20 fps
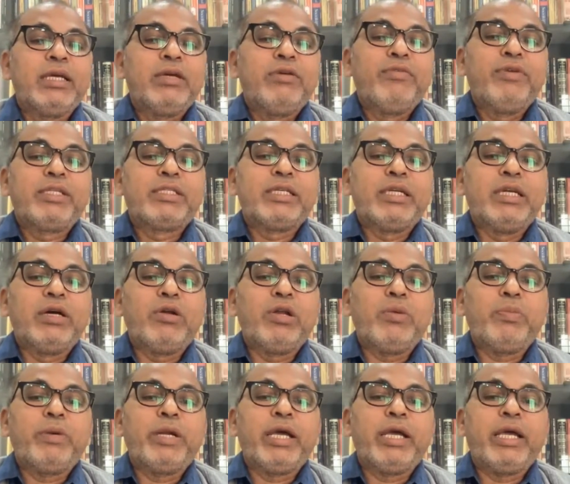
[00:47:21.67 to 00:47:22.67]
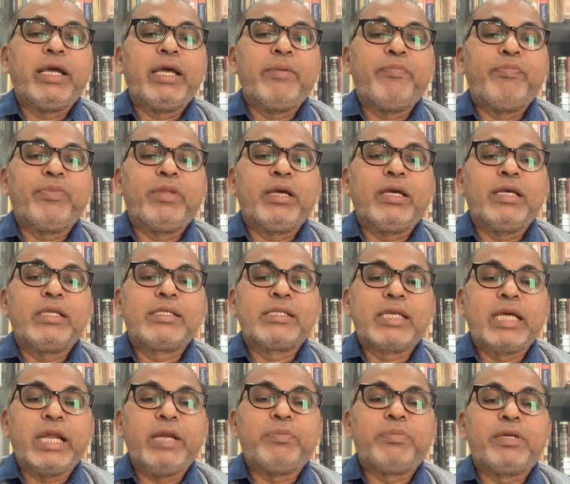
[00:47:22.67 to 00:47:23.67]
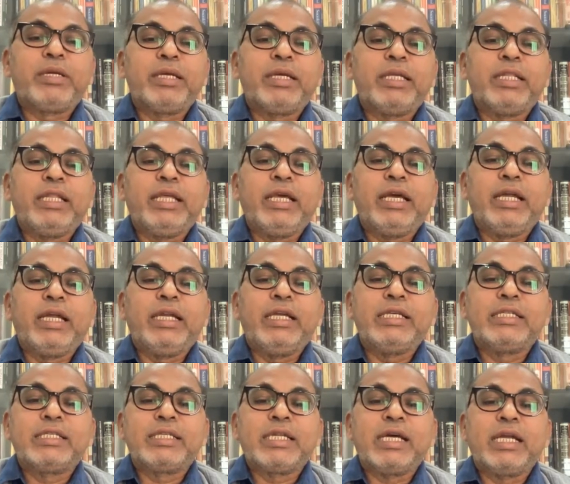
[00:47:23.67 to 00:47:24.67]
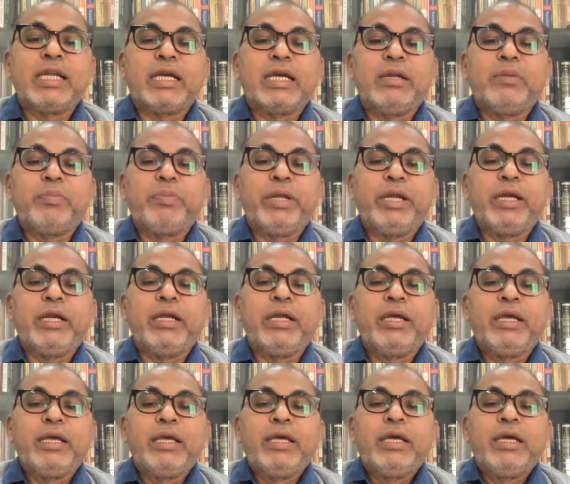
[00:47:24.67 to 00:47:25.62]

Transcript: which developed a script in the early historical period,